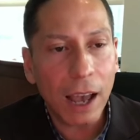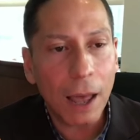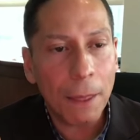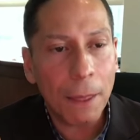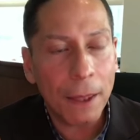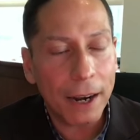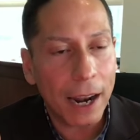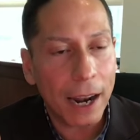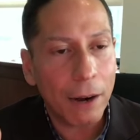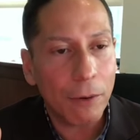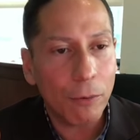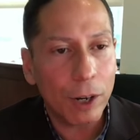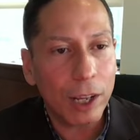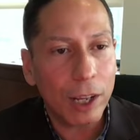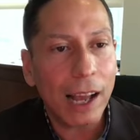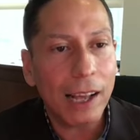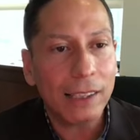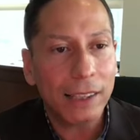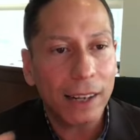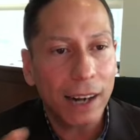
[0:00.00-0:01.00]
And then I
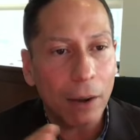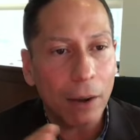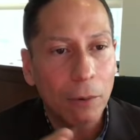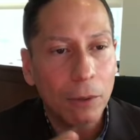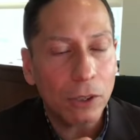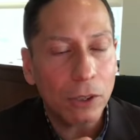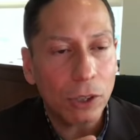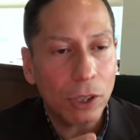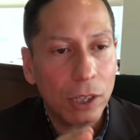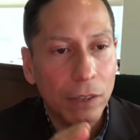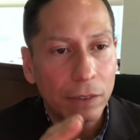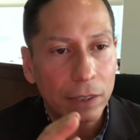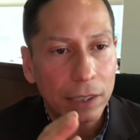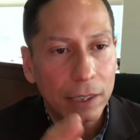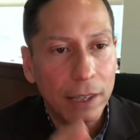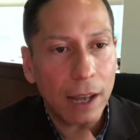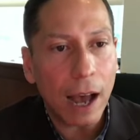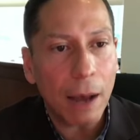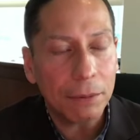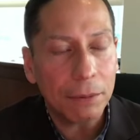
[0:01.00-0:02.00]
realized that I was sort of
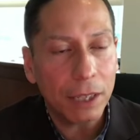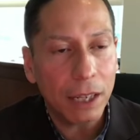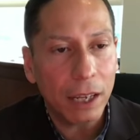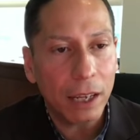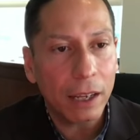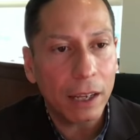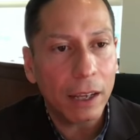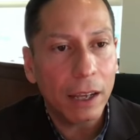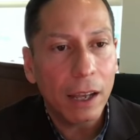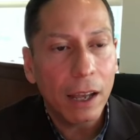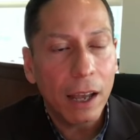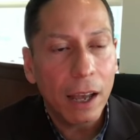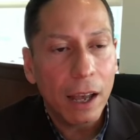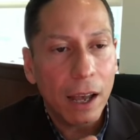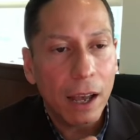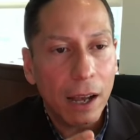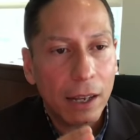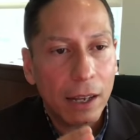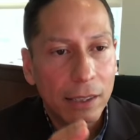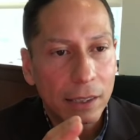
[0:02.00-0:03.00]
adopting
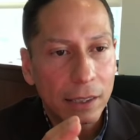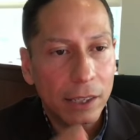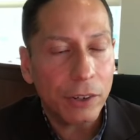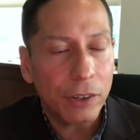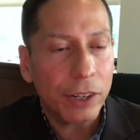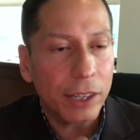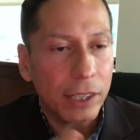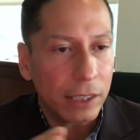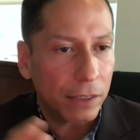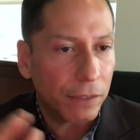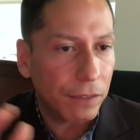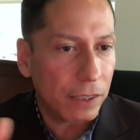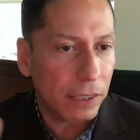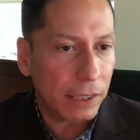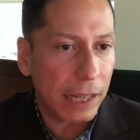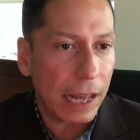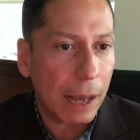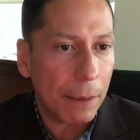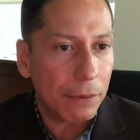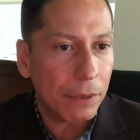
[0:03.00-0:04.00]
a series of
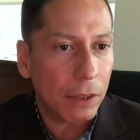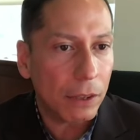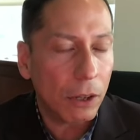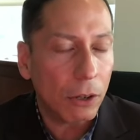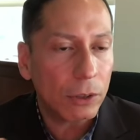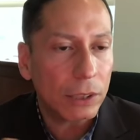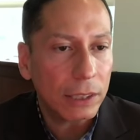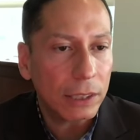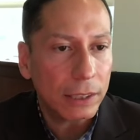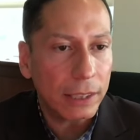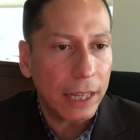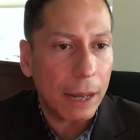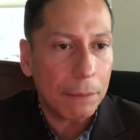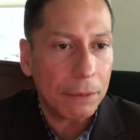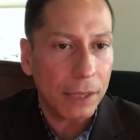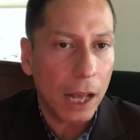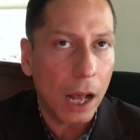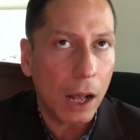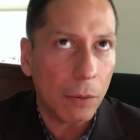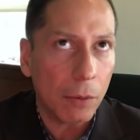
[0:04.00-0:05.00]
steps, and those
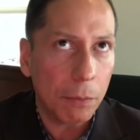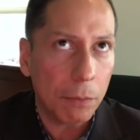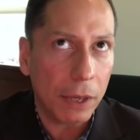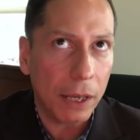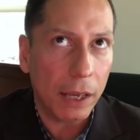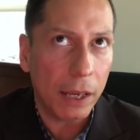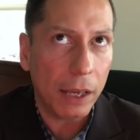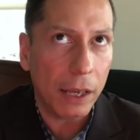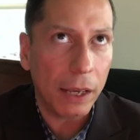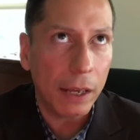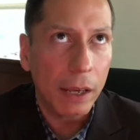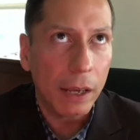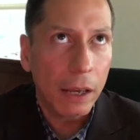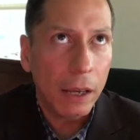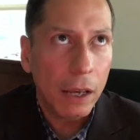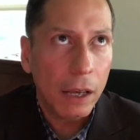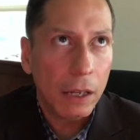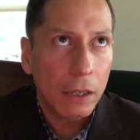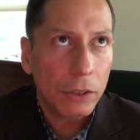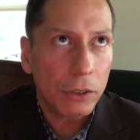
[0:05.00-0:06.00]
steps helped me
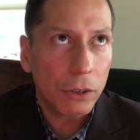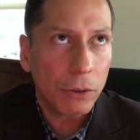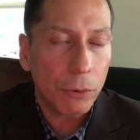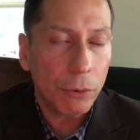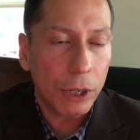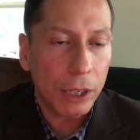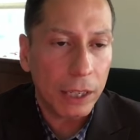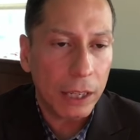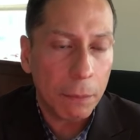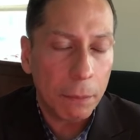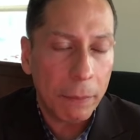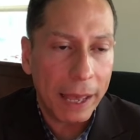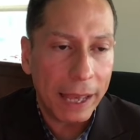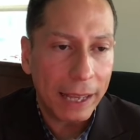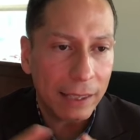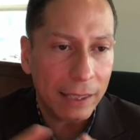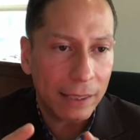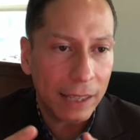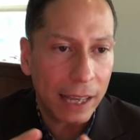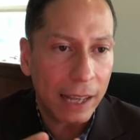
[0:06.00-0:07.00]
to really
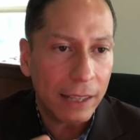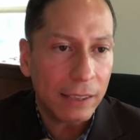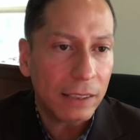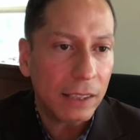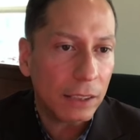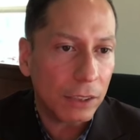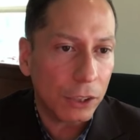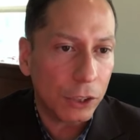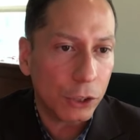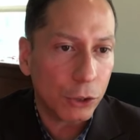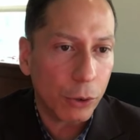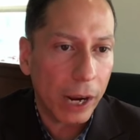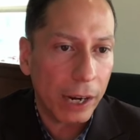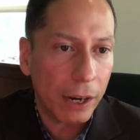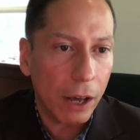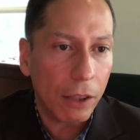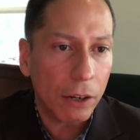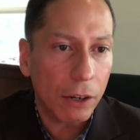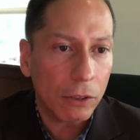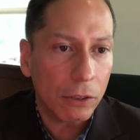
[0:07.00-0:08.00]
make sense and to train
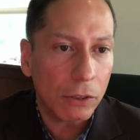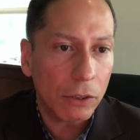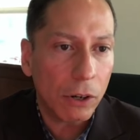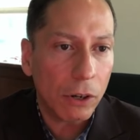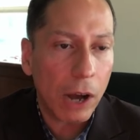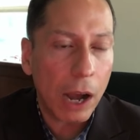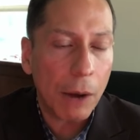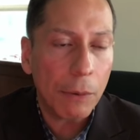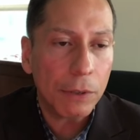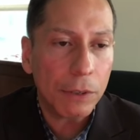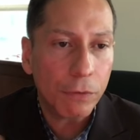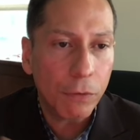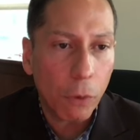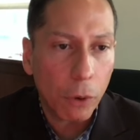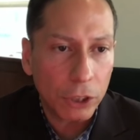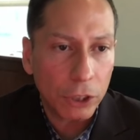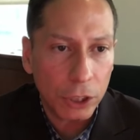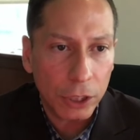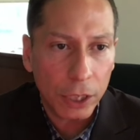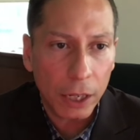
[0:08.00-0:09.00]
others. You know, I was
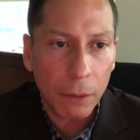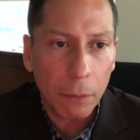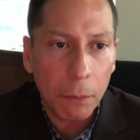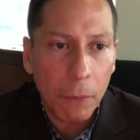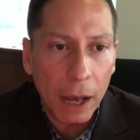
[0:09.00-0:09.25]
fortunate.